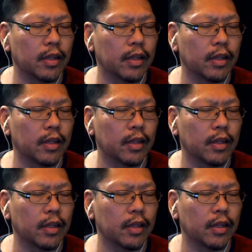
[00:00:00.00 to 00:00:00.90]
At least I
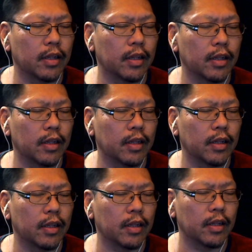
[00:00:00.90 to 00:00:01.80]
had a holiday, so I had a
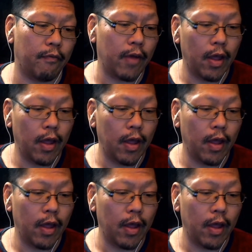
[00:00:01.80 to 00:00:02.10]
day off